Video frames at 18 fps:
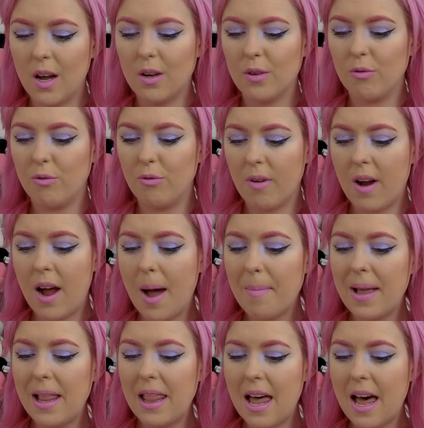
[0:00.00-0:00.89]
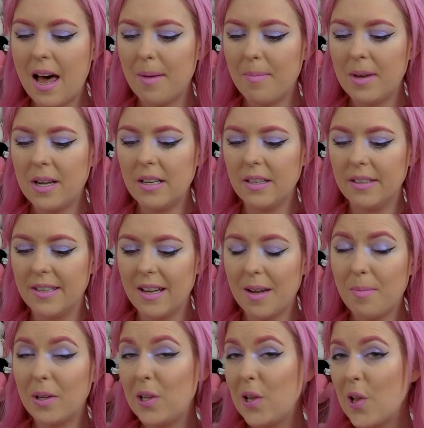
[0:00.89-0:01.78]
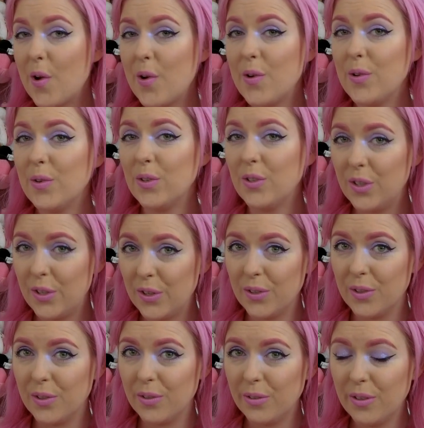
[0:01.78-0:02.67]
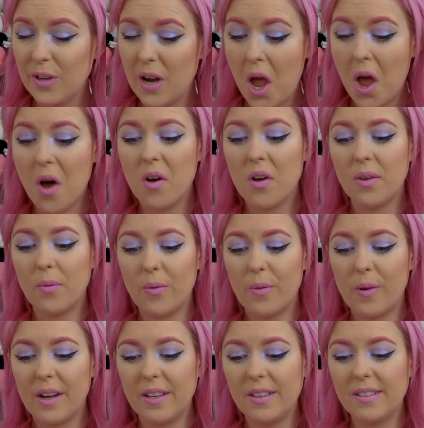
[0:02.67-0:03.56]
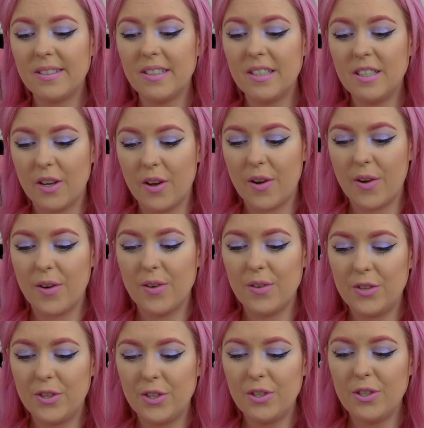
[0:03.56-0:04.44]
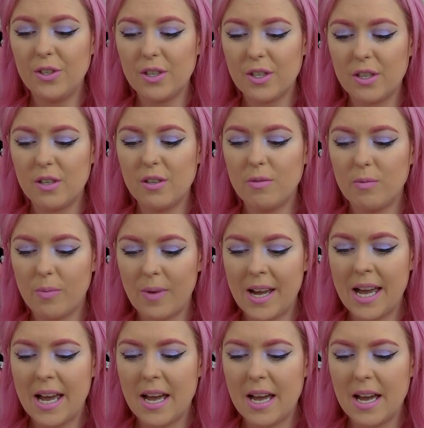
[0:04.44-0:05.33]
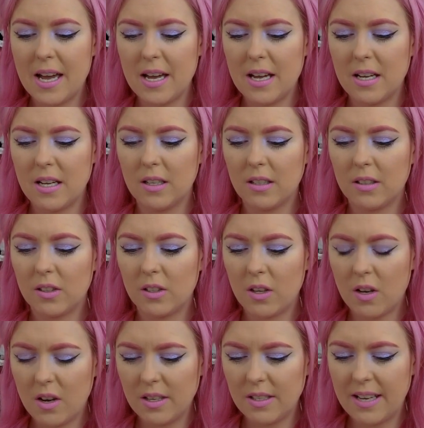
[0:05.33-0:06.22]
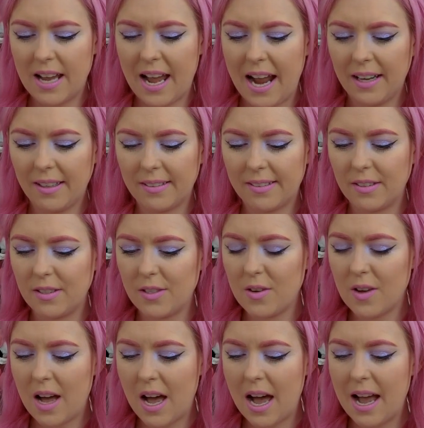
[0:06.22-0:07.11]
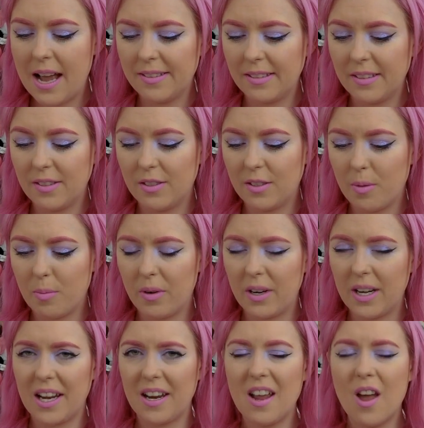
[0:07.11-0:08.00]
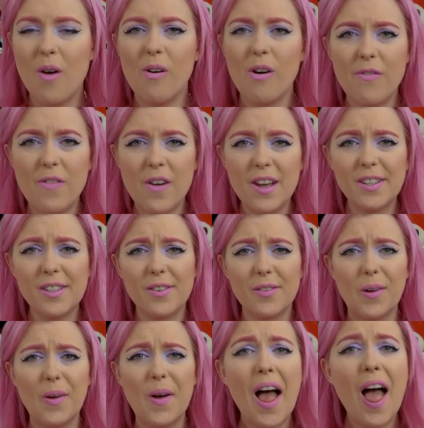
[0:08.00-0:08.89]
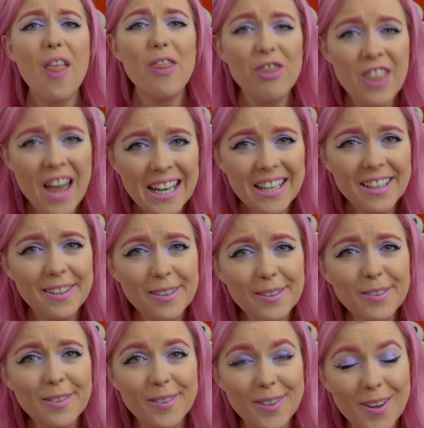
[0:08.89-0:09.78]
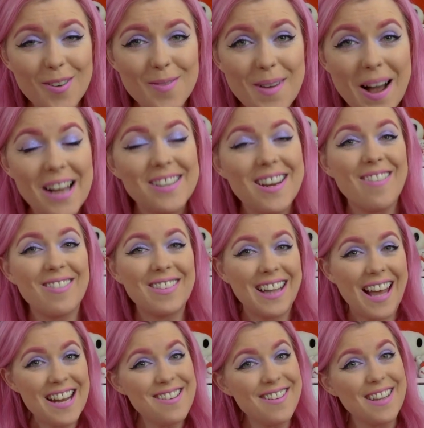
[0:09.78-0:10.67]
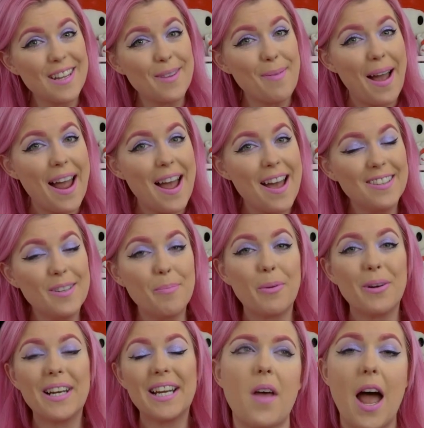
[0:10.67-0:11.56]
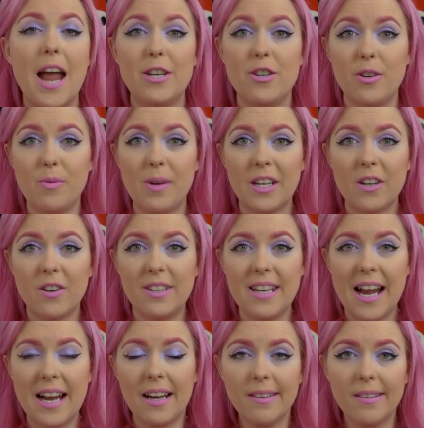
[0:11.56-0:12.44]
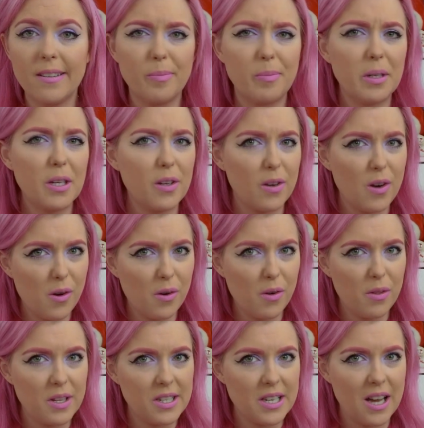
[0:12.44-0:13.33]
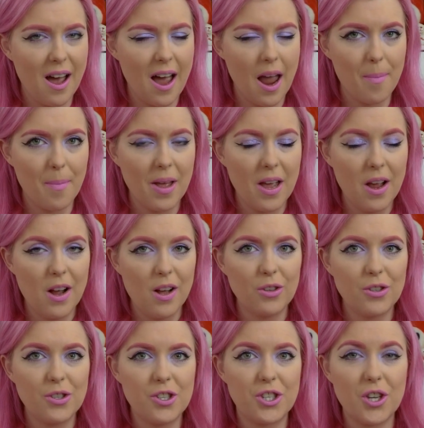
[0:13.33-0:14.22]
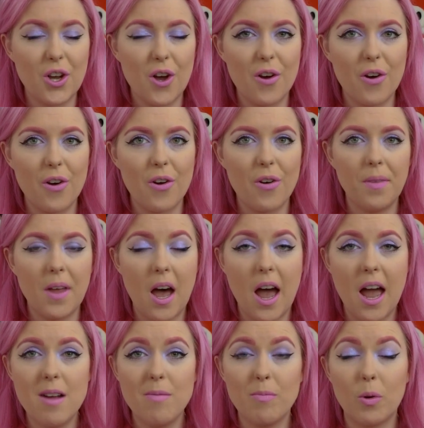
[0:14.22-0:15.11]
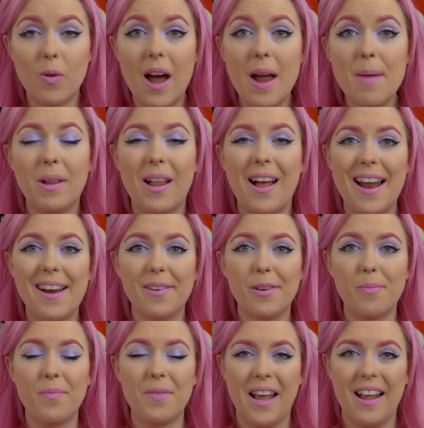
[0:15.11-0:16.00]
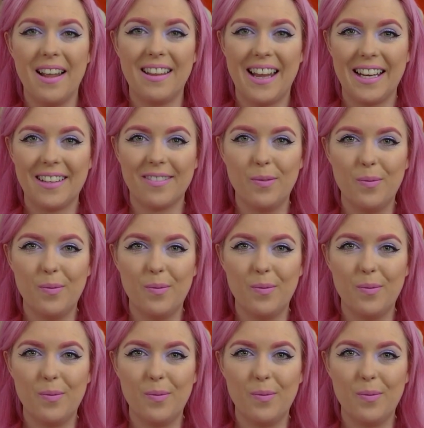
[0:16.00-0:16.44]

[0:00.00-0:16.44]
Drama Llama 002 wants to know, do you wear contacts? Your eyes are so pretty. Well, first of all, thank you so much. I'm glad you think my eyes are pretty. I do wear contacts, but not all the time. so I am quite blind. Like,